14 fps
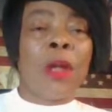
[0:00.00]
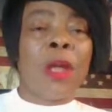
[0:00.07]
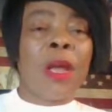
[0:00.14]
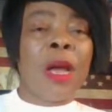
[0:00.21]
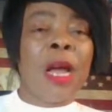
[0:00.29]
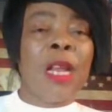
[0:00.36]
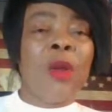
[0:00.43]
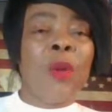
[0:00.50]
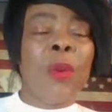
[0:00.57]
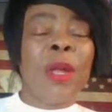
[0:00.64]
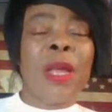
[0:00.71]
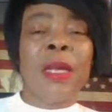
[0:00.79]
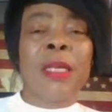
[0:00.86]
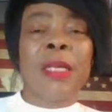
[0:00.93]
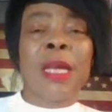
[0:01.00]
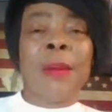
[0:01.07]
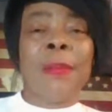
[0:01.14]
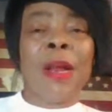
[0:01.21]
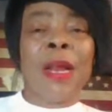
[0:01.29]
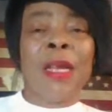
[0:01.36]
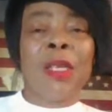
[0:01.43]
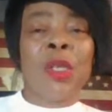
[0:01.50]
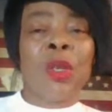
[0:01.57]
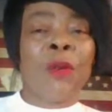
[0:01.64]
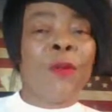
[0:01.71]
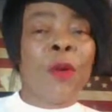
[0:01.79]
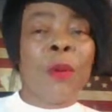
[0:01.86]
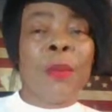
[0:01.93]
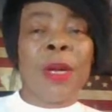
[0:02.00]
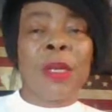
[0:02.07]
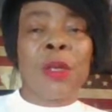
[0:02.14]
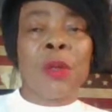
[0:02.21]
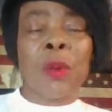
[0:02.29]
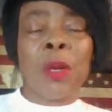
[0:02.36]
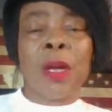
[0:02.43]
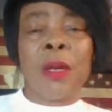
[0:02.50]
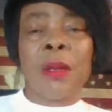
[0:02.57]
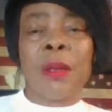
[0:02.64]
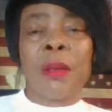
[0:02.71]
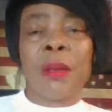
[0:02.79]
Okay, how do we get a balance refund back to her?